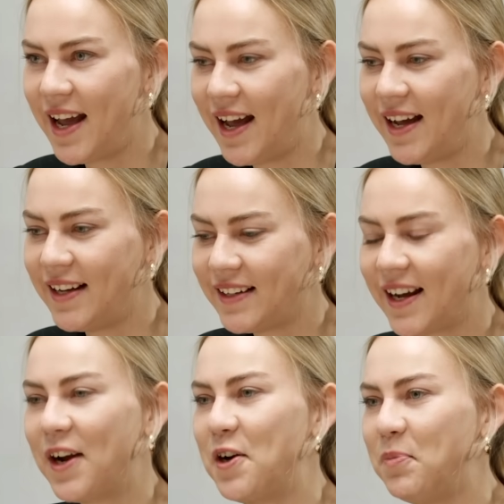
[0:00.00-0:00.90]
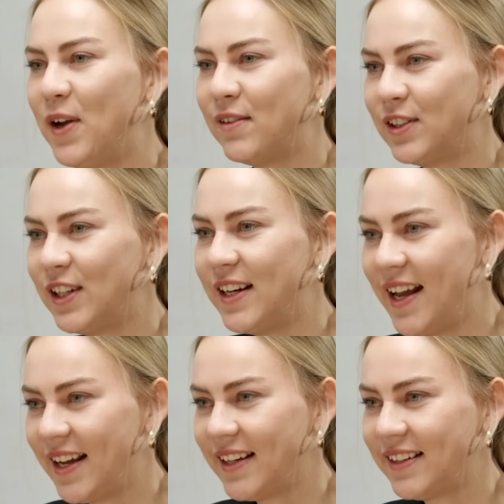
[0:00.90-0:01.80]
and I hope you have a good day.